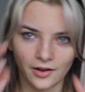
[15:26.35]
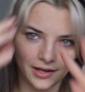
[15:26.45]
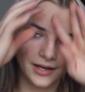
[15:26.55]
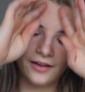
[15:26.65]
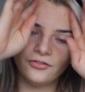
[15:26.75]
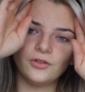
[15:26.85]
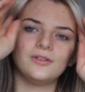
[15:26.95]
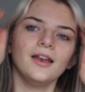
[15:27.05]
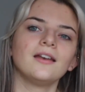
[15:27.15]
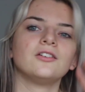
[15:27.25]
And if you
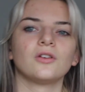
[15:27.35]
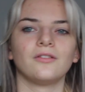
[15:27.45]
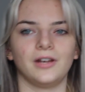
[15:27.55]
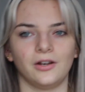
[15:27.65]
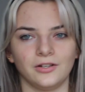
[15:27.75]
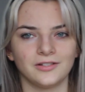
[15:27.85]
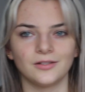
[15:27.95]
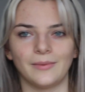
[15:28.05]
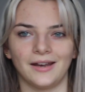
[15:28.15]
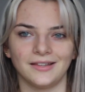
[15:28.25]
didn't enjoy the video and you
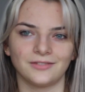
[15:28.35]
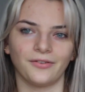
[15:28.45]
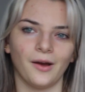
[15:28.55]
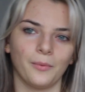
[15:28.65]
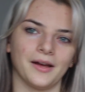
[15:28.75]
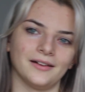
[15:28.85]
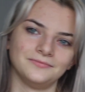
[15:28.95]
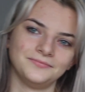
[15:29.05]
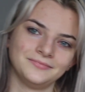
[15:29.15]
still made it this far, well,